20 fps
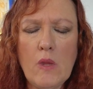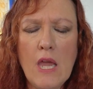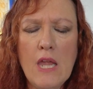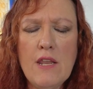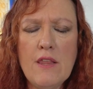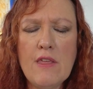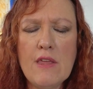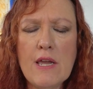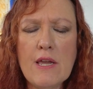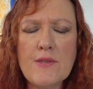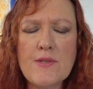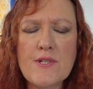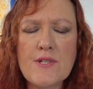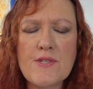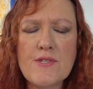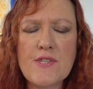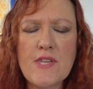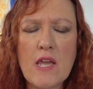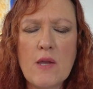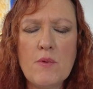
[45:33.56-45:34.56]
Anything else to
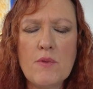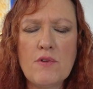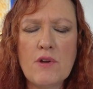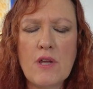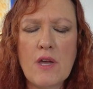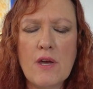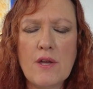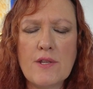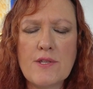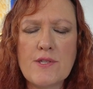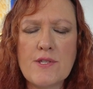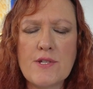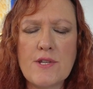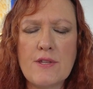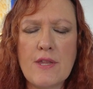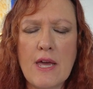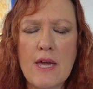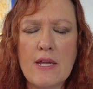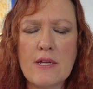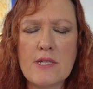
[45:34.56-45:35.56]
say with regards to
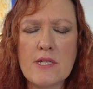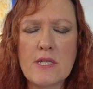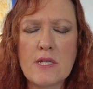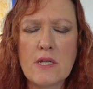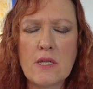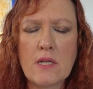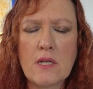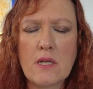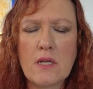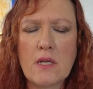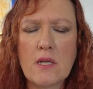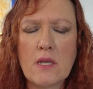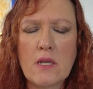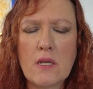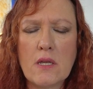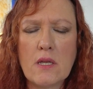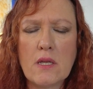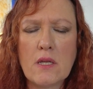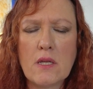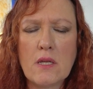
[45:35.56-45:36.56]
that?
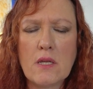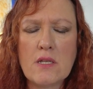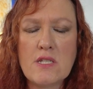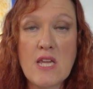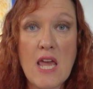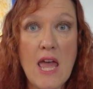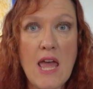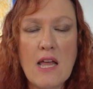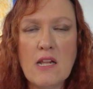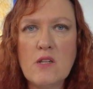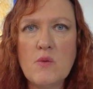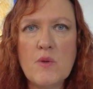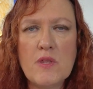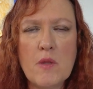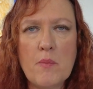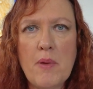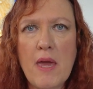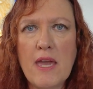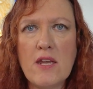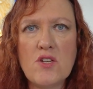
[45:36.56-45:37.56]
To hell with
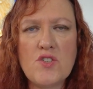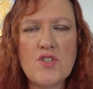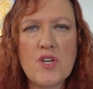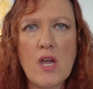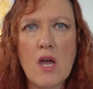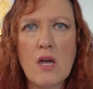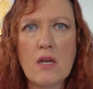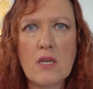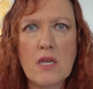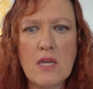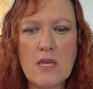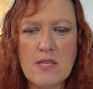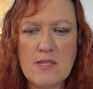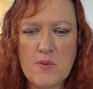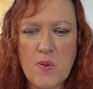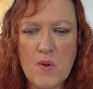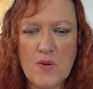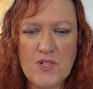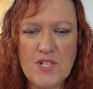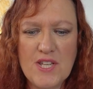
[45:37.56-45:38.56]
the patriarchy is
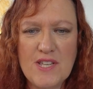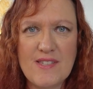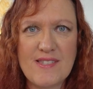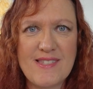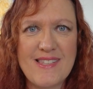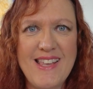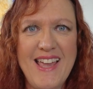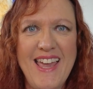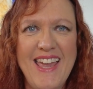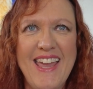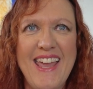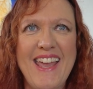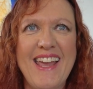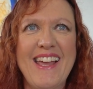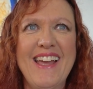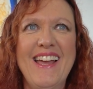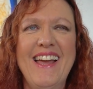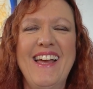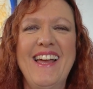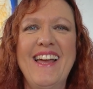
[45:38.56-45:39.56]
what she's
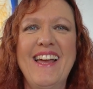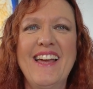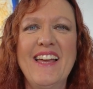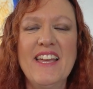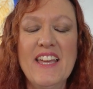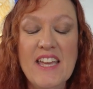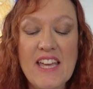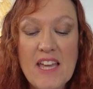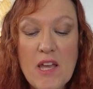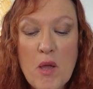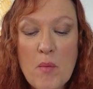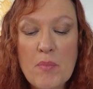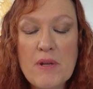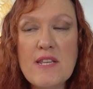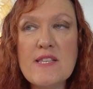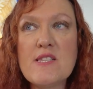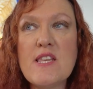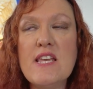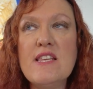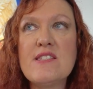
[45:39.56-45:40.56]
saying. But
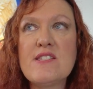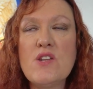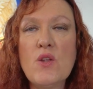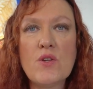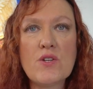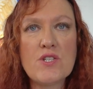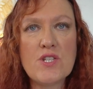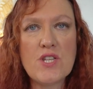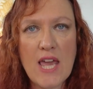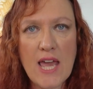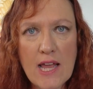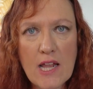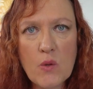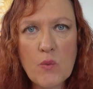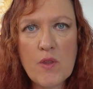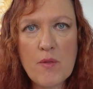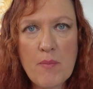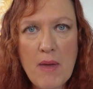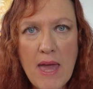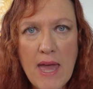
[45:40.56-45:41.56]
it's not to hell
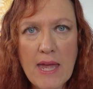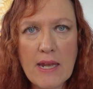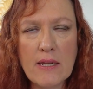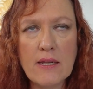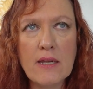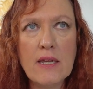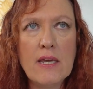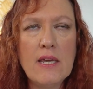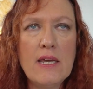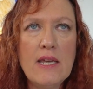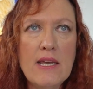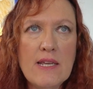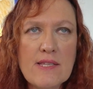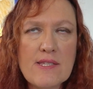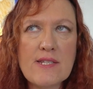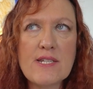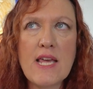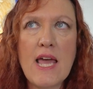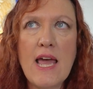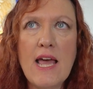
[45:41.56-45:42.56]
with men.
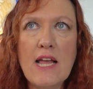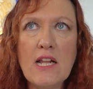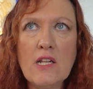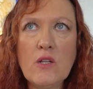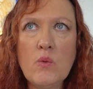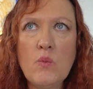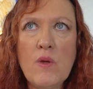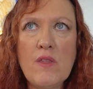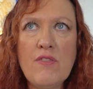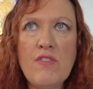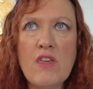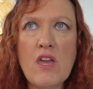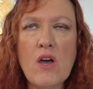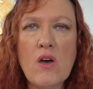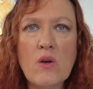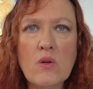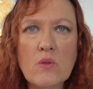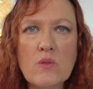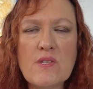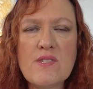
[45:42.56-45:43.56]
It's to hell with the
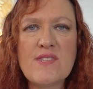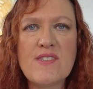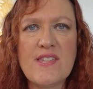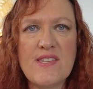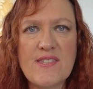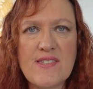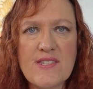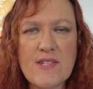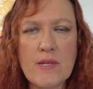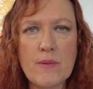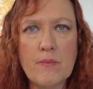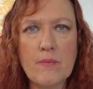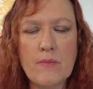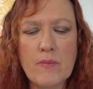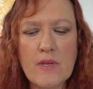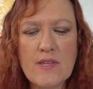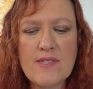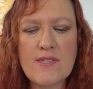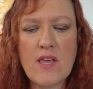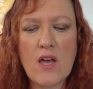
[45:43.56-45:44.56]
old system.
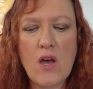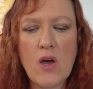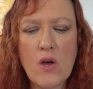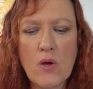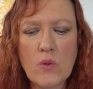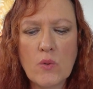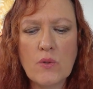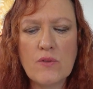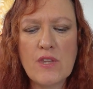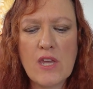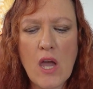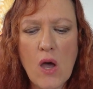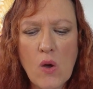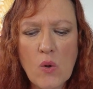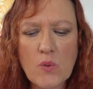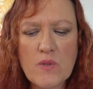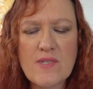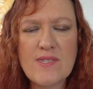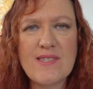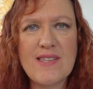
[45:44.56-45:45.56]
It's the
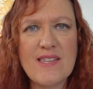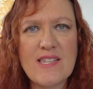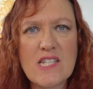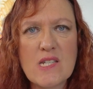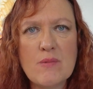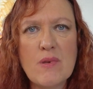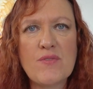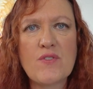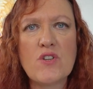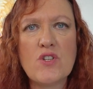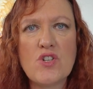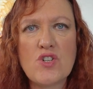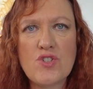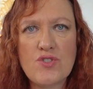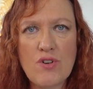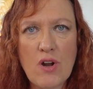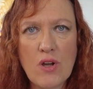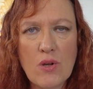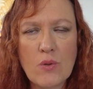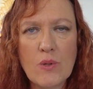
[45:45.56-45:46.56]
old system of
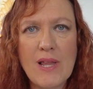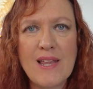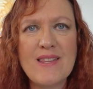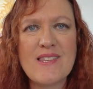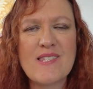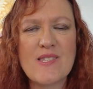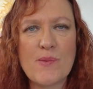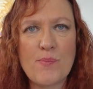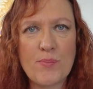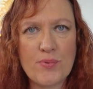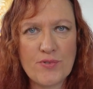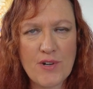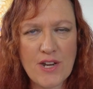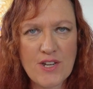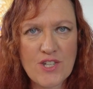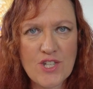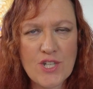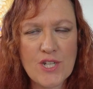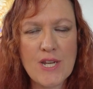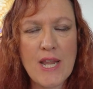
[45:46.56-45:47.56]
control and
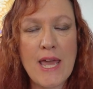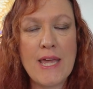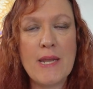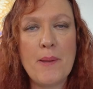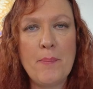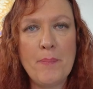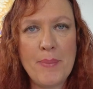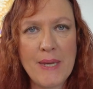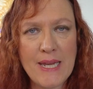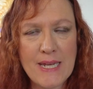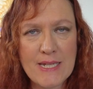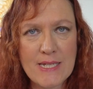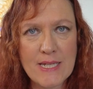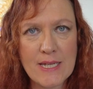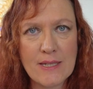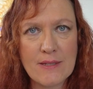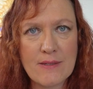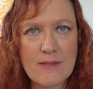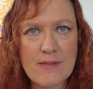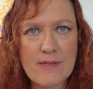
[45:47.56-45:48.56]
suppression and
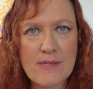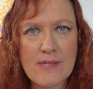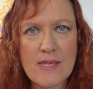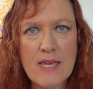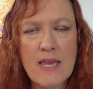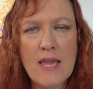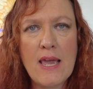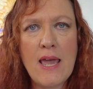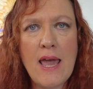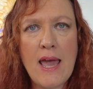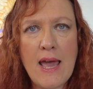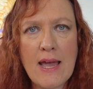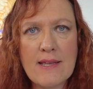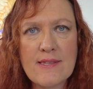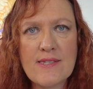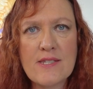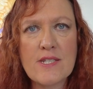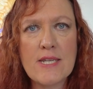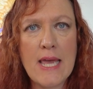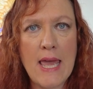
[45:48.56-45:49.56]
obedience
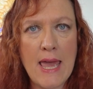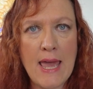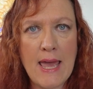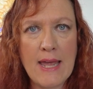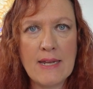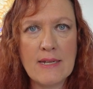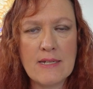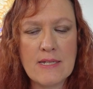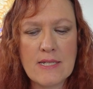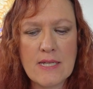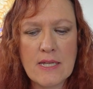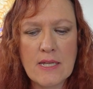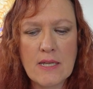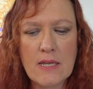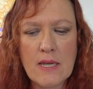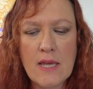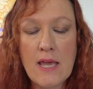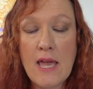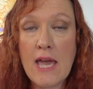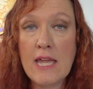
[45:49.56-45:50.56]
has to end.
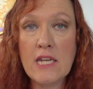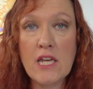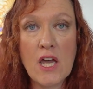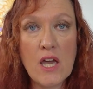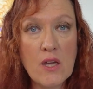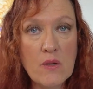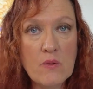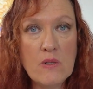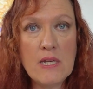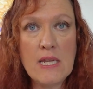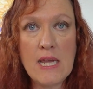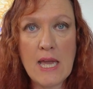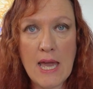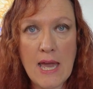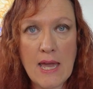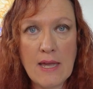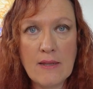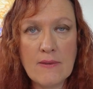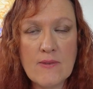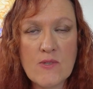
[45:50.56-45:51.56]
And it only
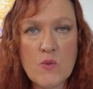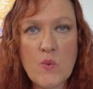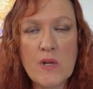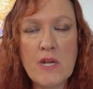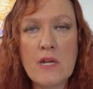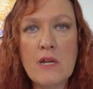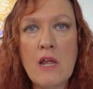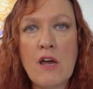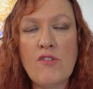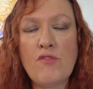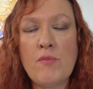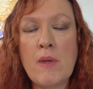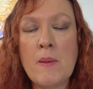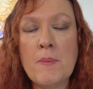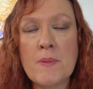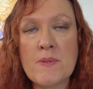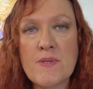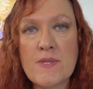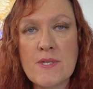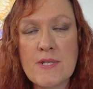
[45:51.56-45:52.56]
ends when enough
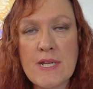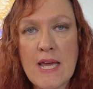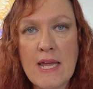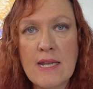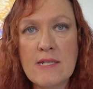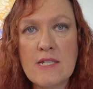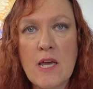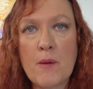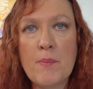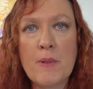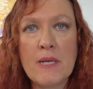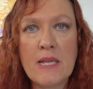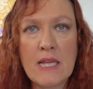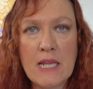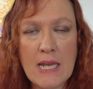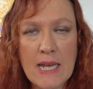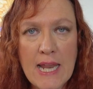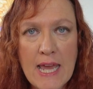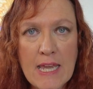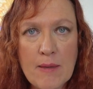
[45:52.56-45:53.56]
people stand up and
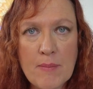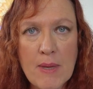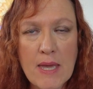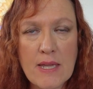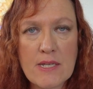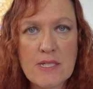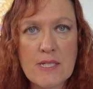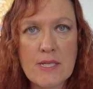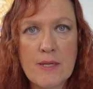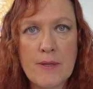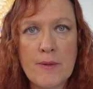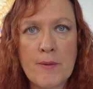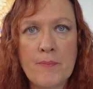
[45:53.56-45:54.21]
claim it.